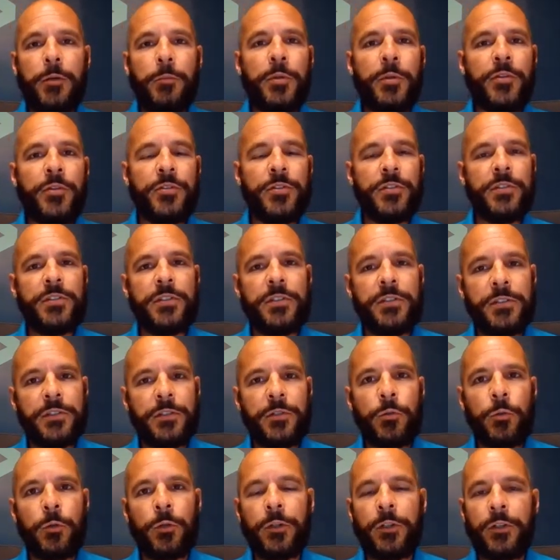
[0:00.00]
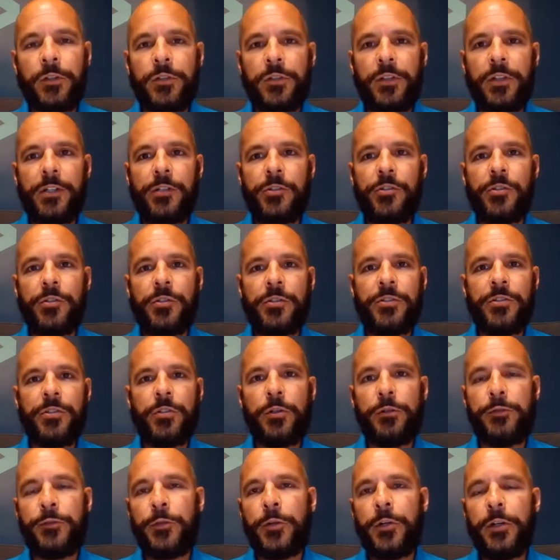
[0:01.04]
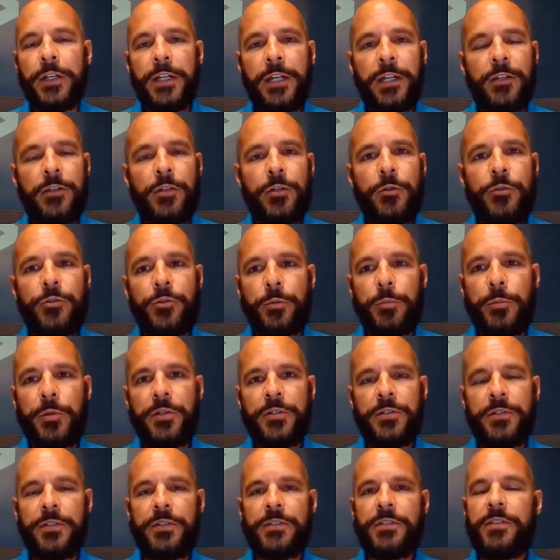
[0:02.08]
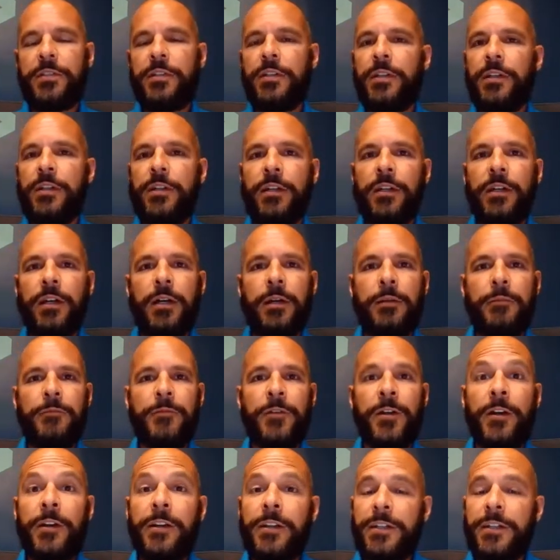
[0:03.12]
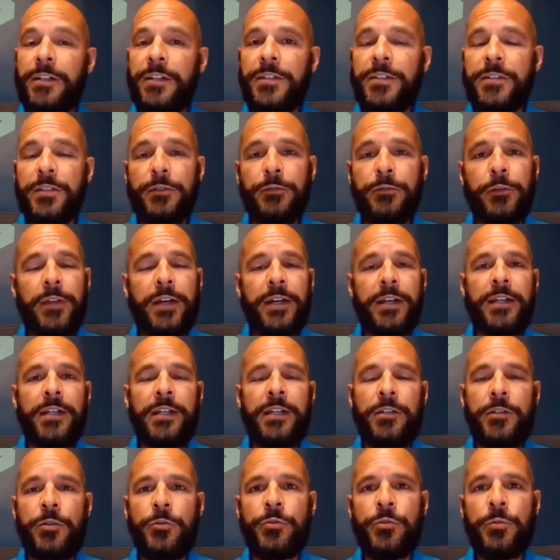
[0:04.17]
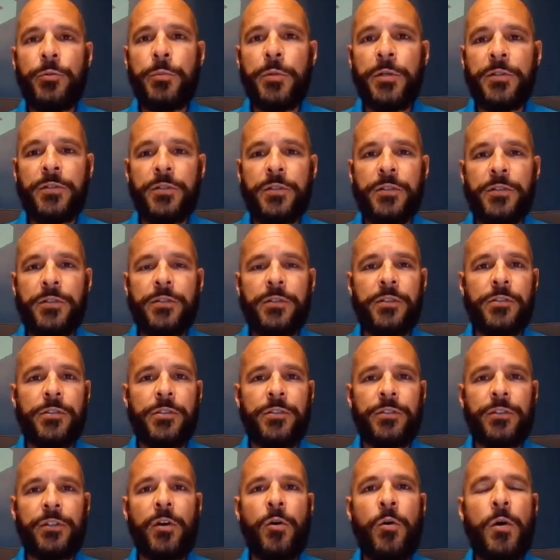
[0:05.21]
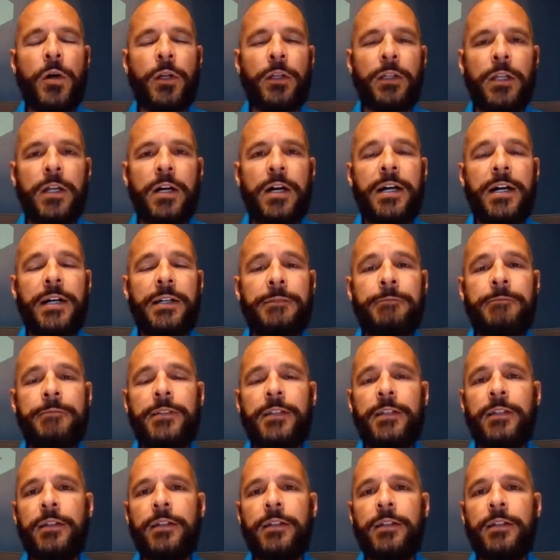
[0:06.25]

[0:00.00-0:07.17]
businesses and organizations. So if you're an end user business, very easy for that end user business to just go online,